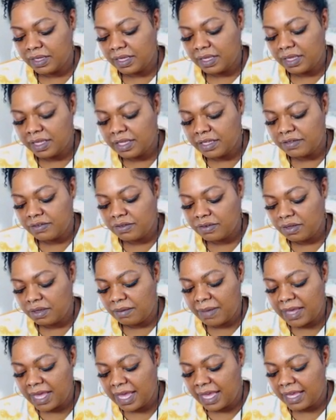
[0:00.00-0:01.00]
Let's do the
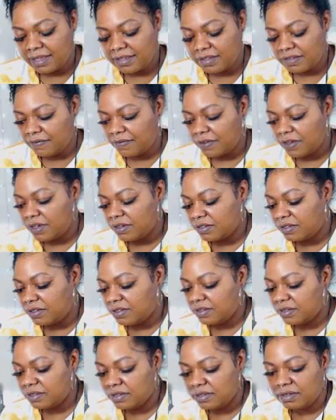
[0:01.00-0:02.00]
past
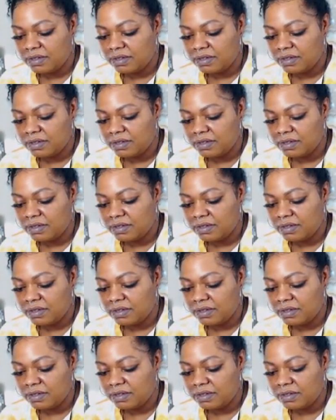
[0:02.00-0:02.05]
first.